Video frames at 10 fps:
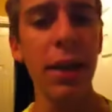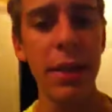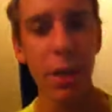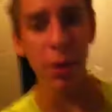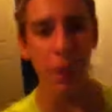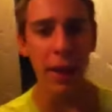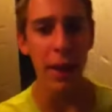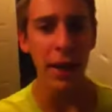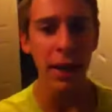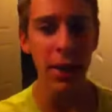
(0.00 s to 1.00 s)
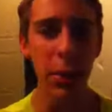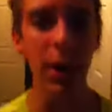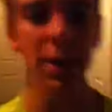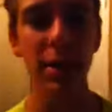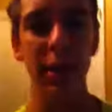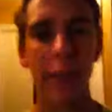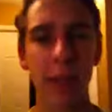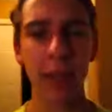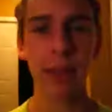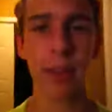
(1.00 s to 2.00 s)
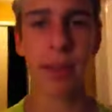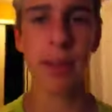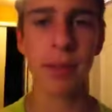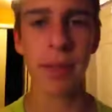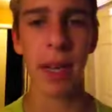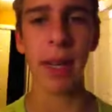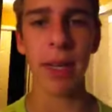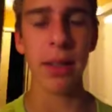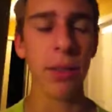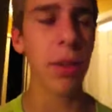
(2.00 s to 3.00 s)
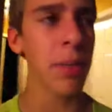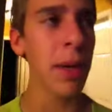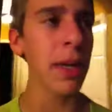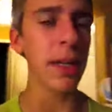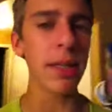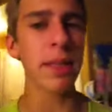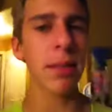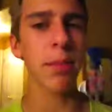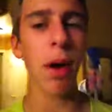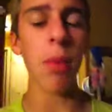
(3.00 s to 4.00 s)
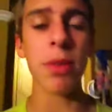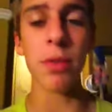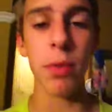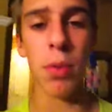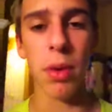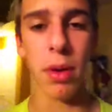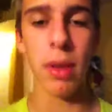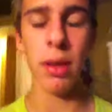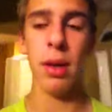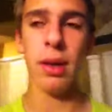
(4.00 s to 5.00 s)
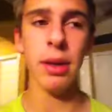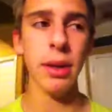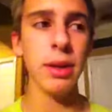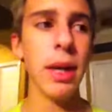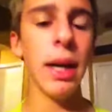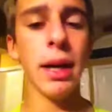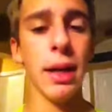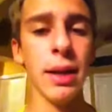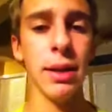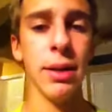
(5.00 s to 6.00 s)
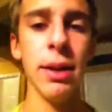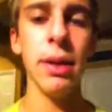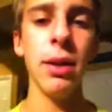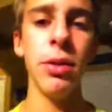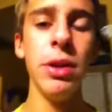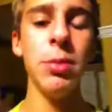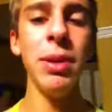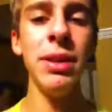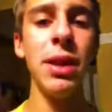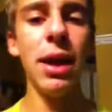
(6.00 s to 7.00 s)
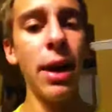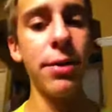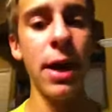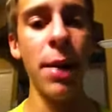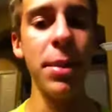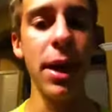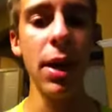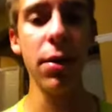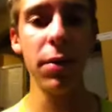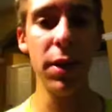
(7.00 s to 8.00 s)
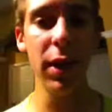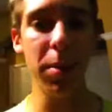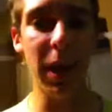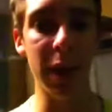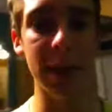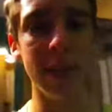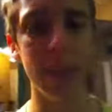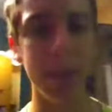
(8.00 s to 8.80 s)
So, anyways, it's like 3 minutes. I'm almost 4. Dang. We spend a lot of time together if you think about it.